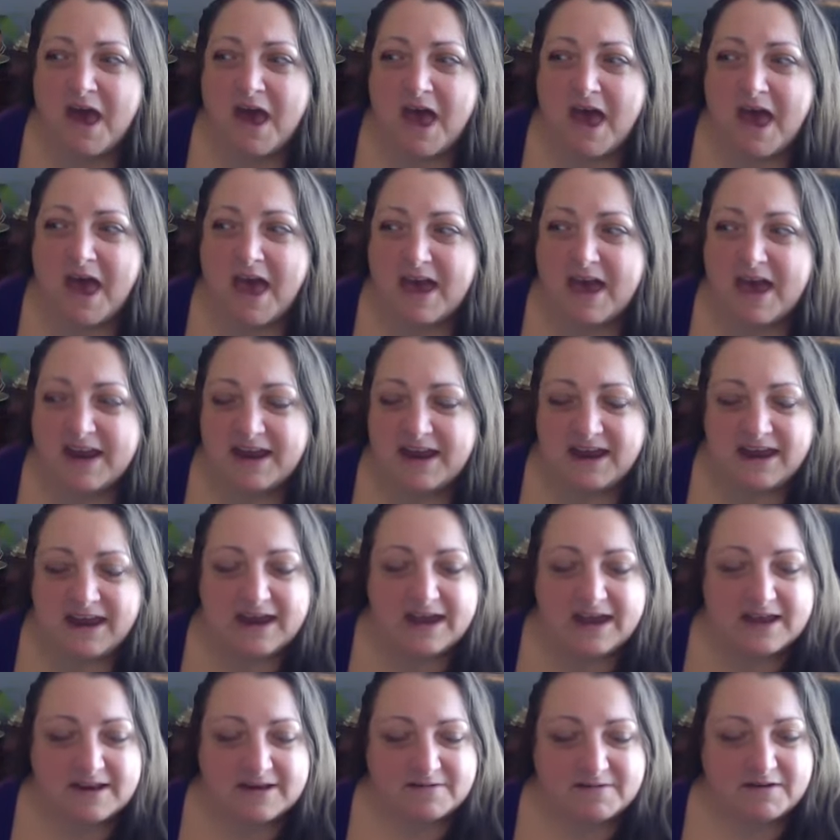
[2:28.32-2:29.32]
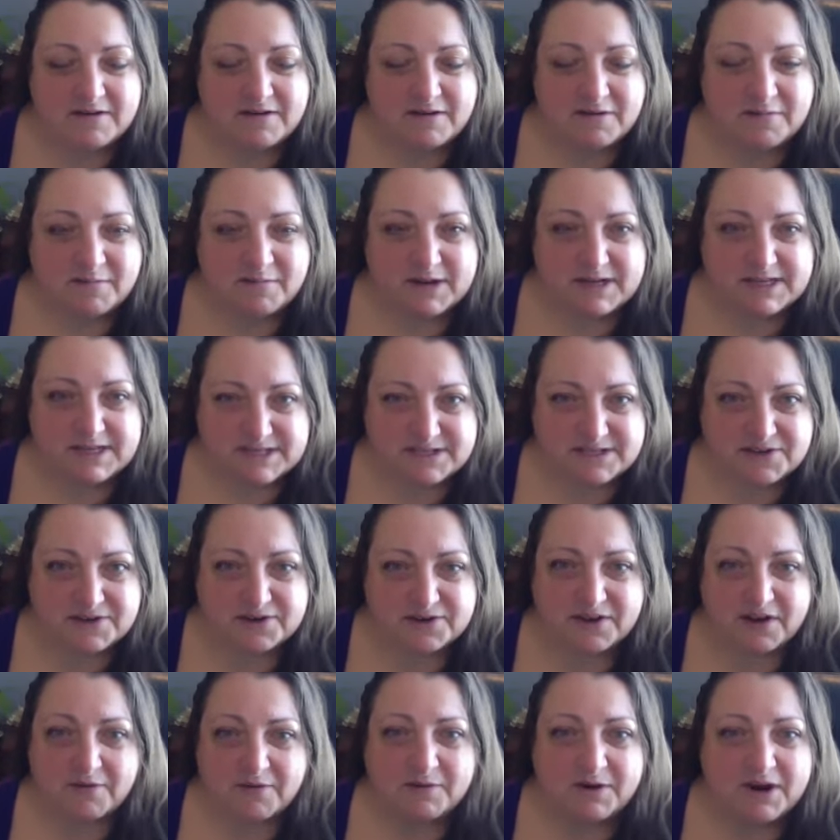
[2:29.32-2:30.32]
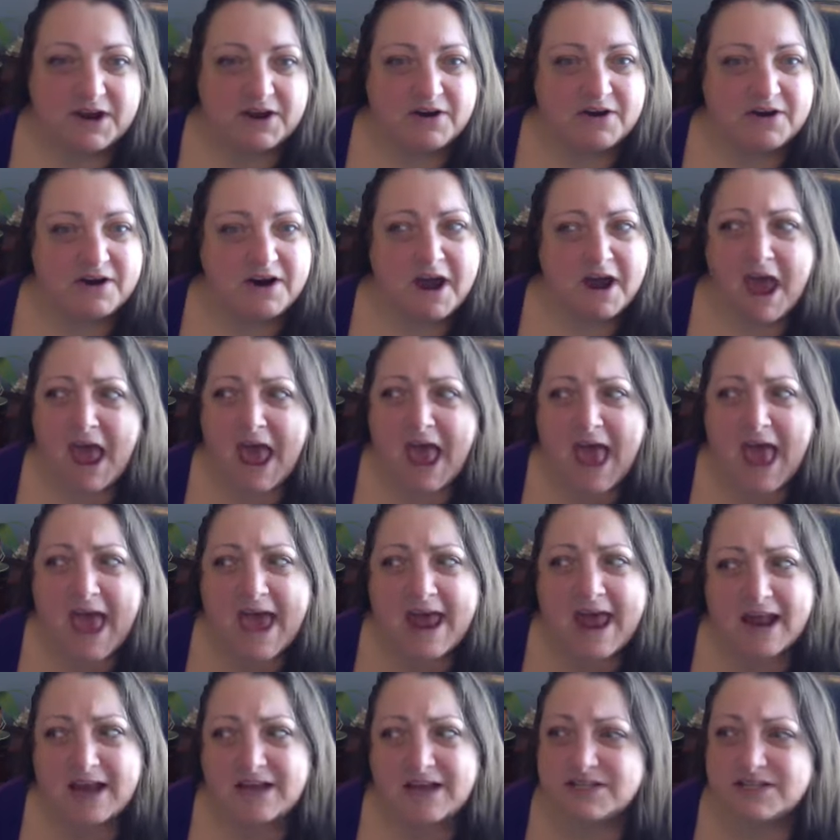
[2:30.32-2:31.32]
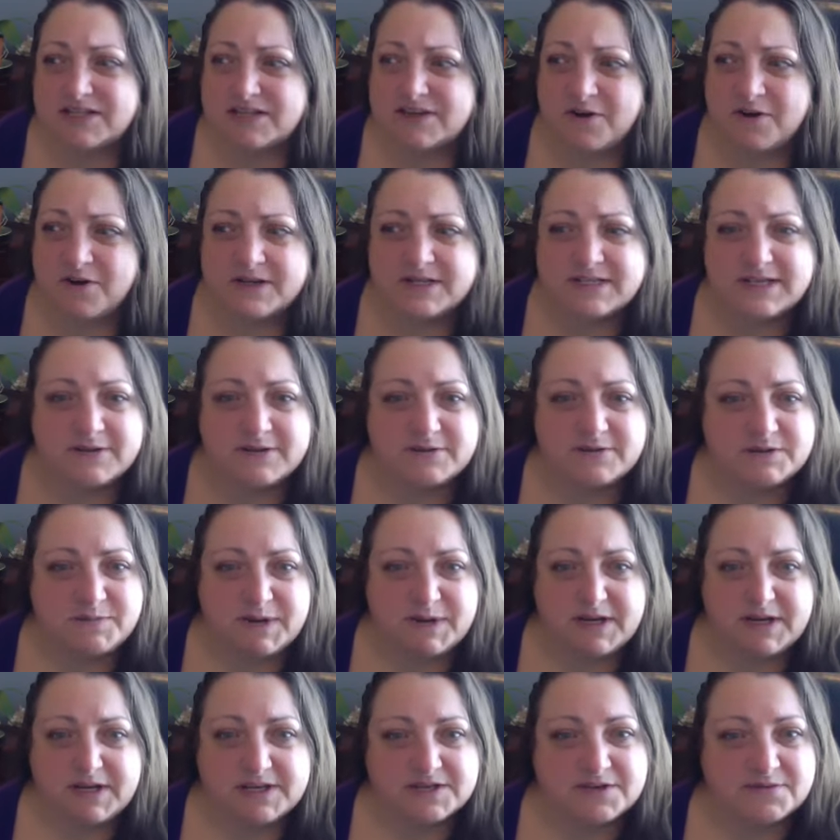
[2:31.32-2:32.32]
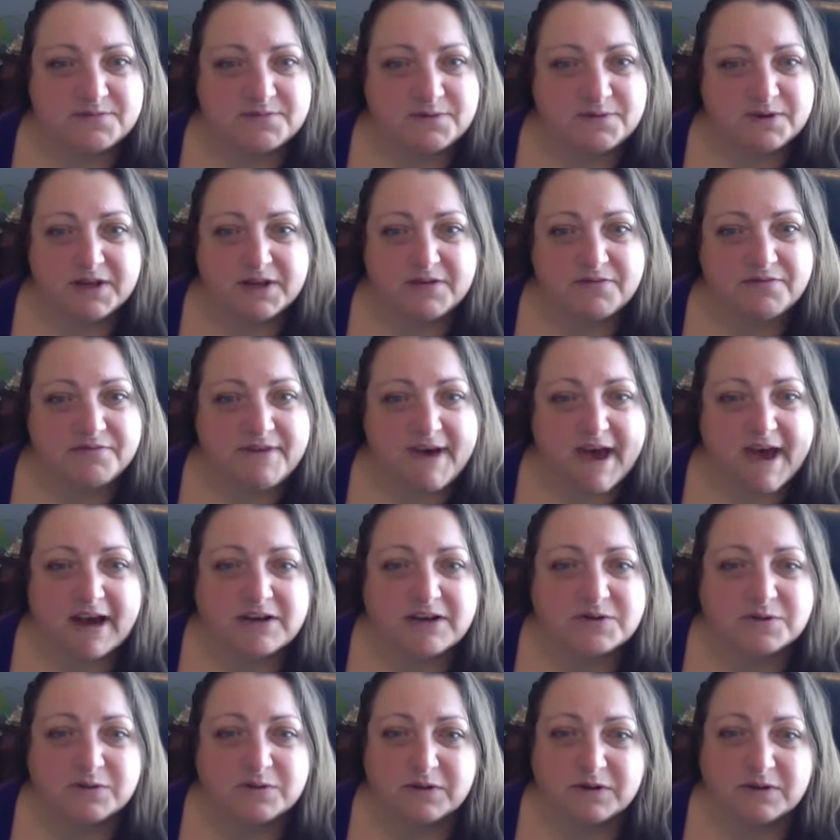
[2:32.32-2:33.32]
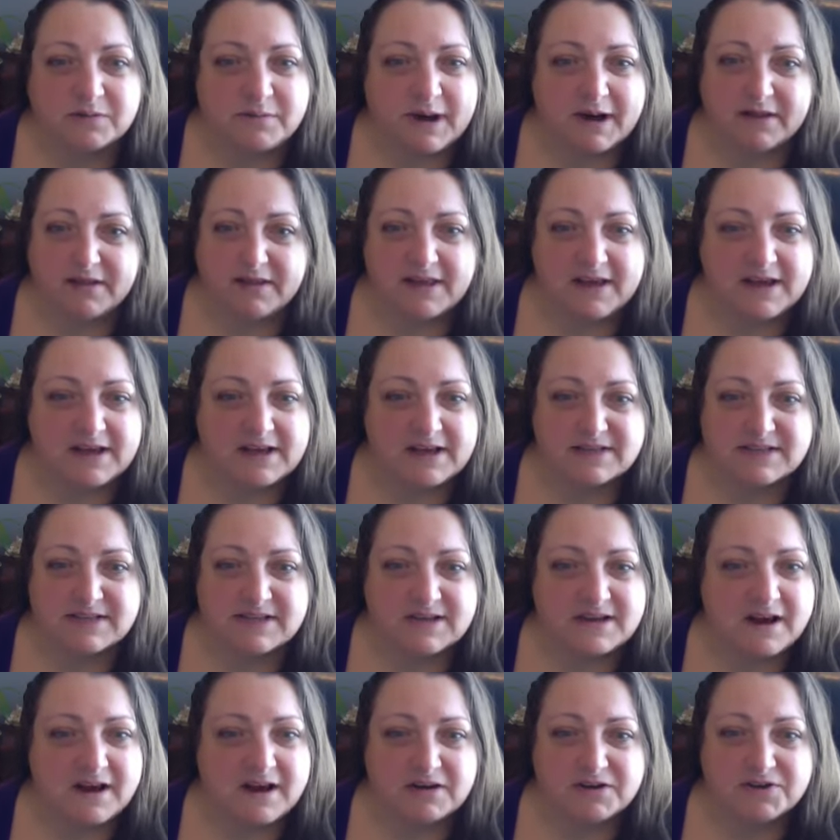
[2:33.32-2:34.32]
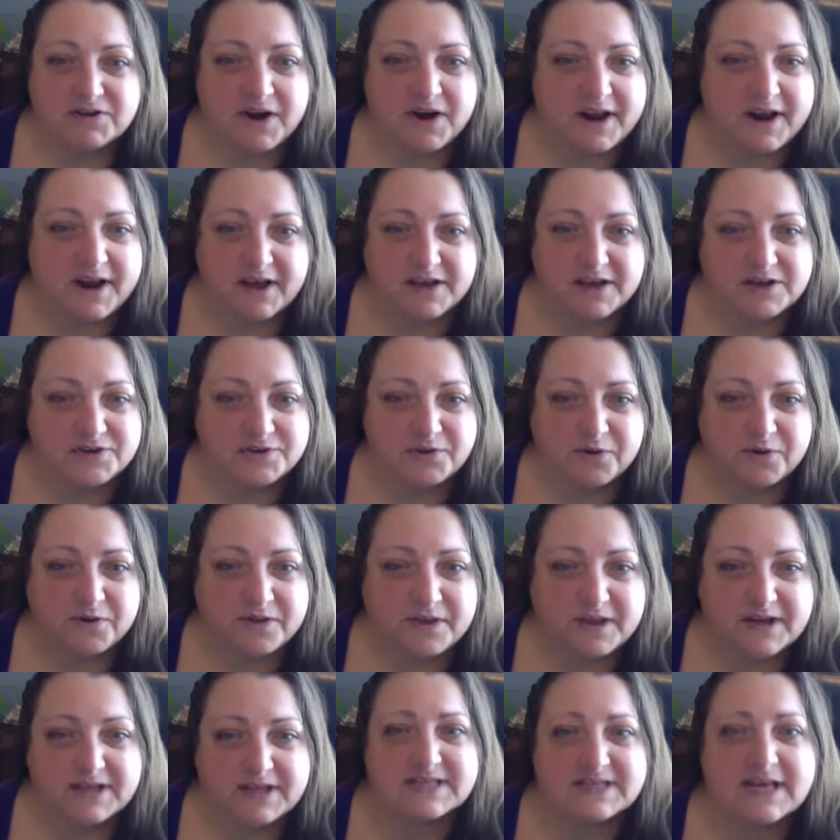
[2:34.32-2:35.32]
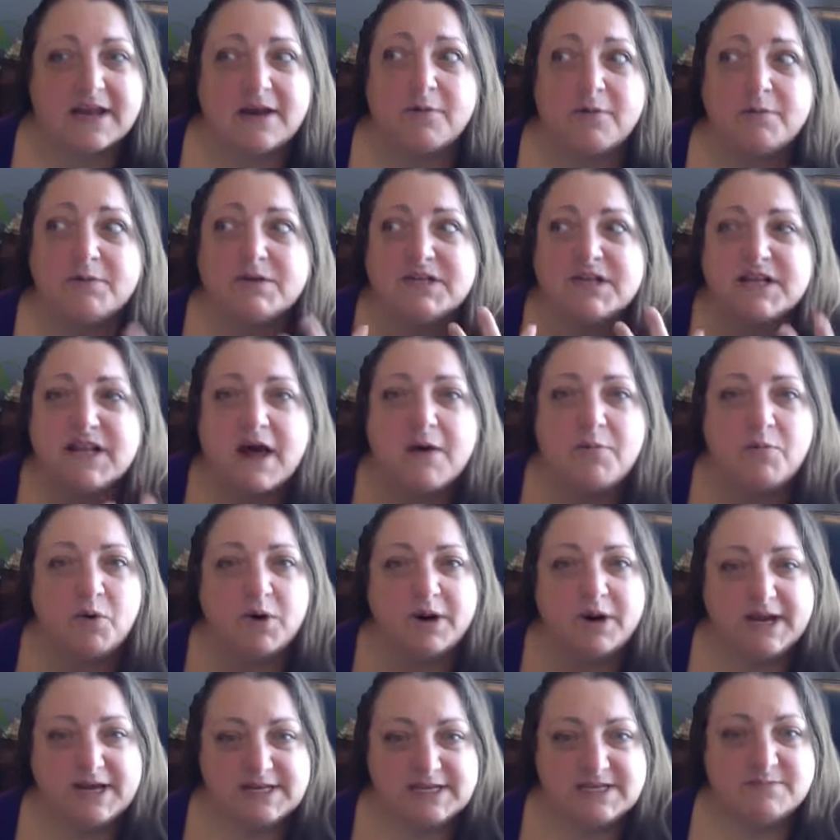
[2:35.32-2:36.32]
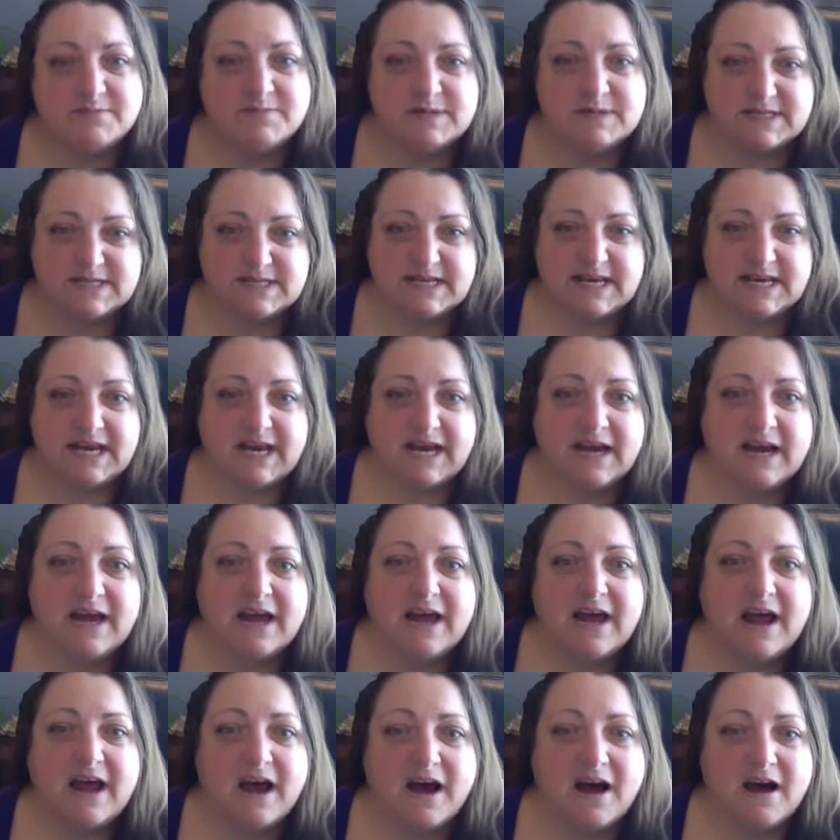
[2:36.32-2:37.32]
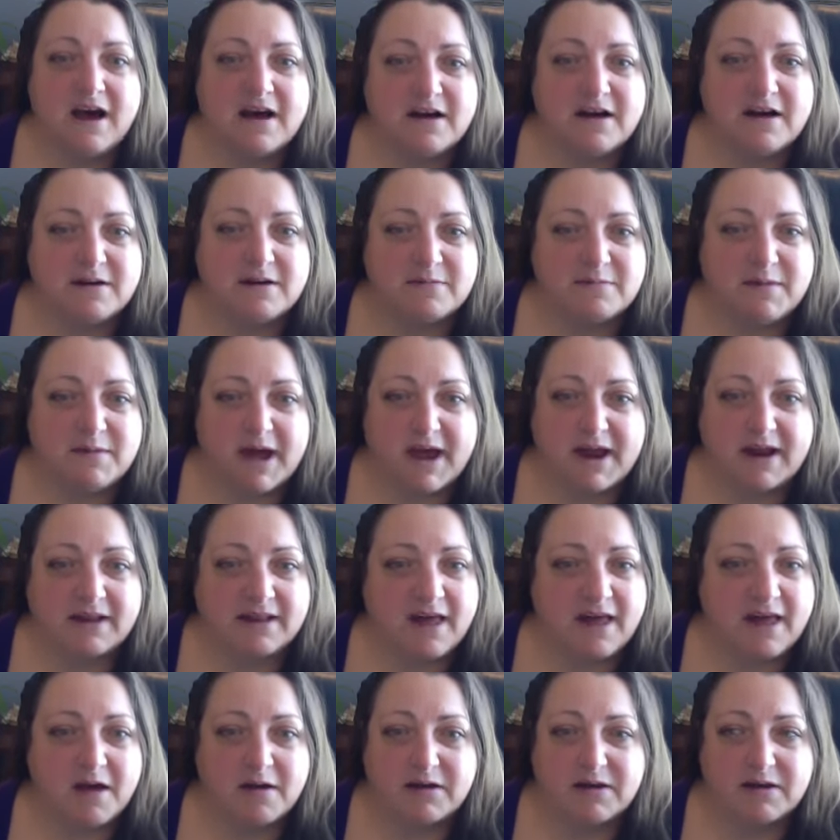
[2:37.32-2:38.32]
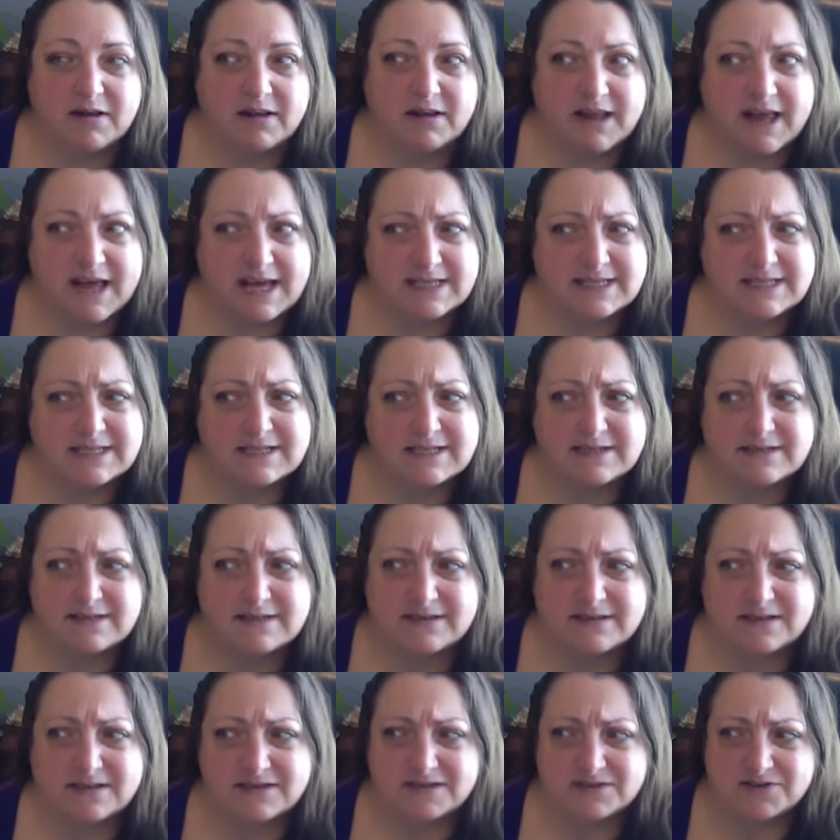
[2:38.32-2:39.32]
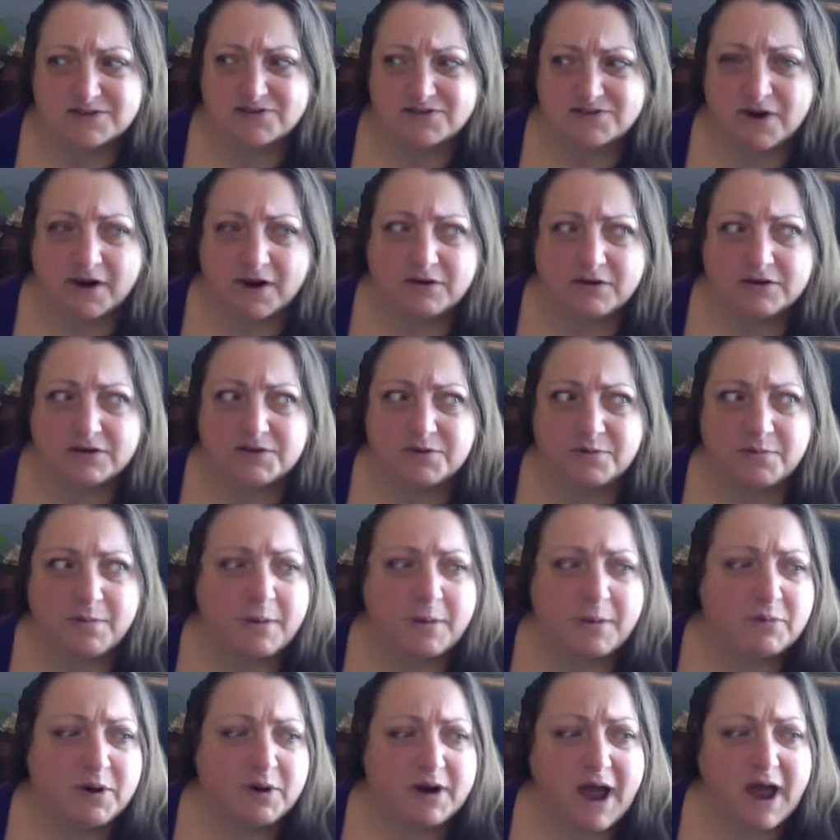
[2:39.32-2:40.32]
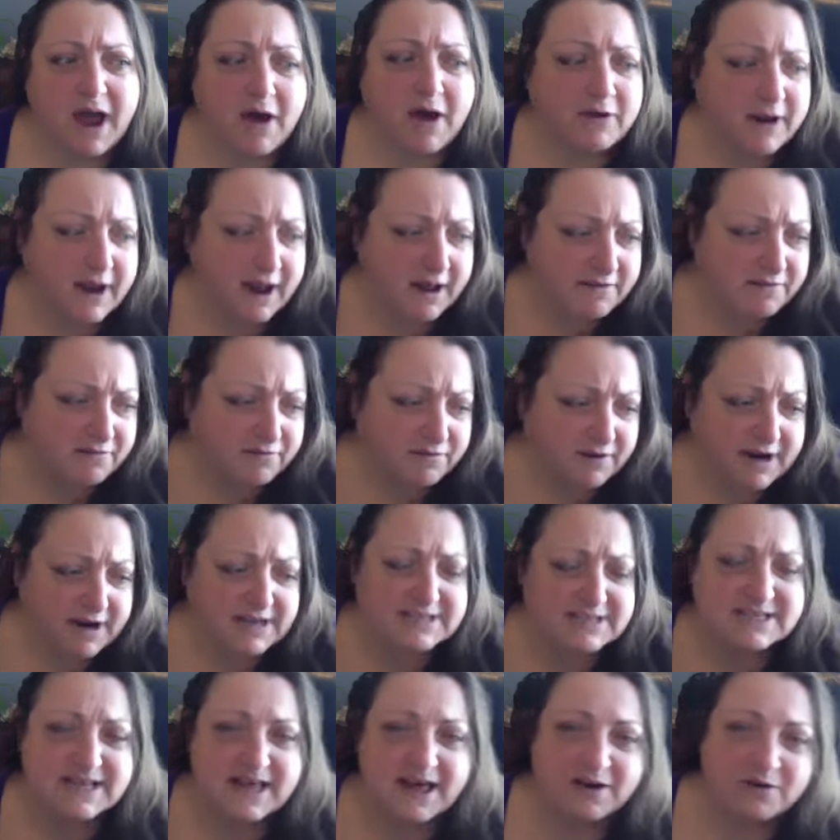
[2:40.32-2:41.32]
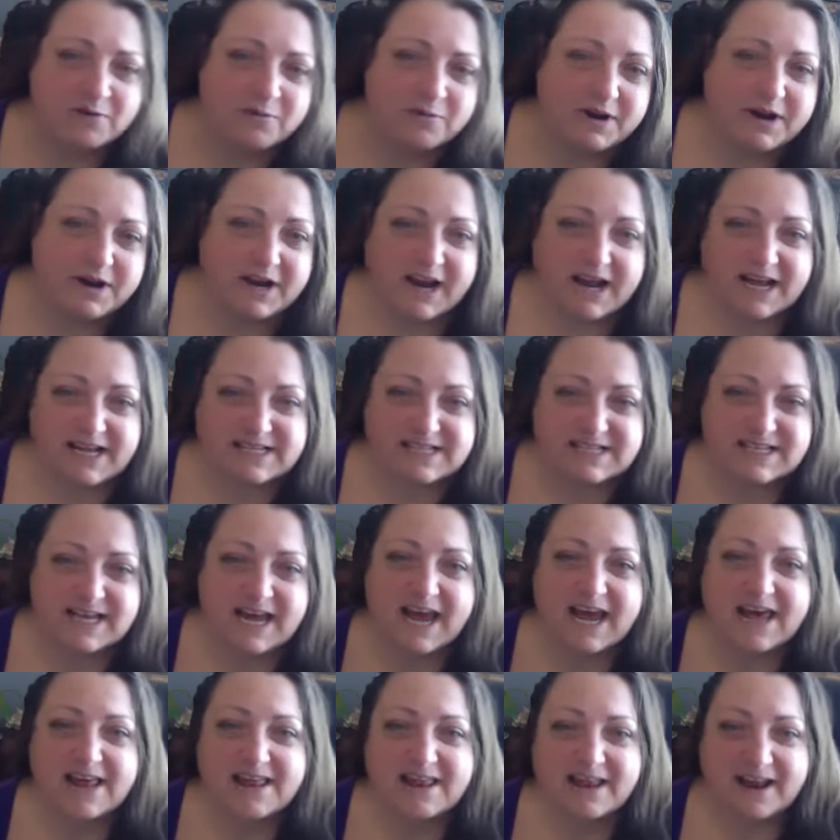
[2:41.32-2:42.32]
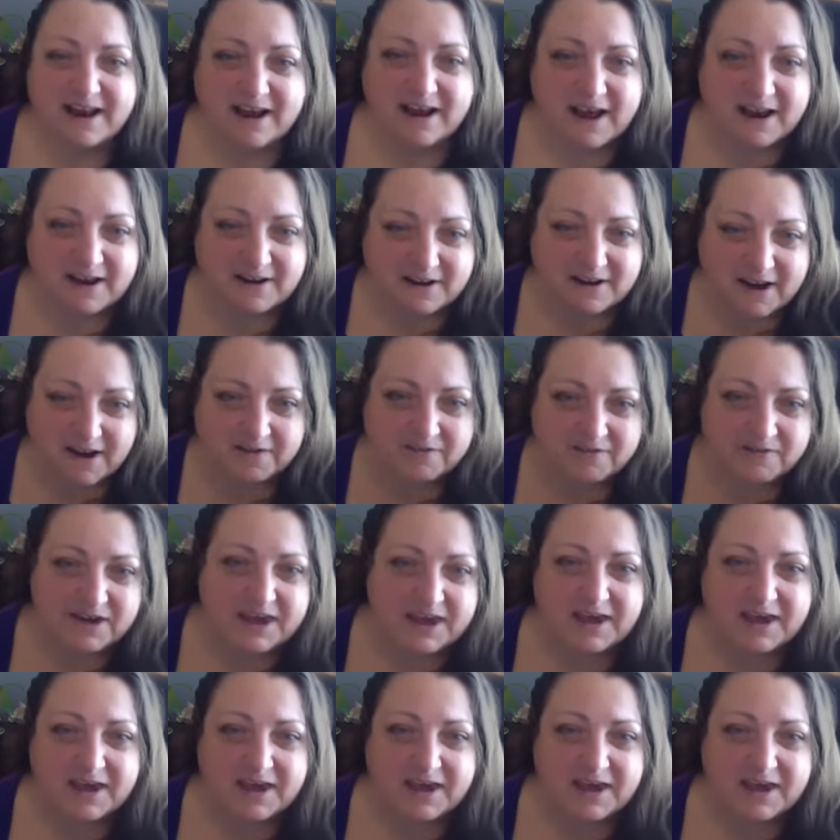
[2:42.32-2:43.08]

And he and my sister-in-law were here. And I just noticed I was being just really factual about things and not trying to control things. And there was a lot more intimacy um, and a lot less struggle to remember how did I phrase that or what did I say that I got to kind of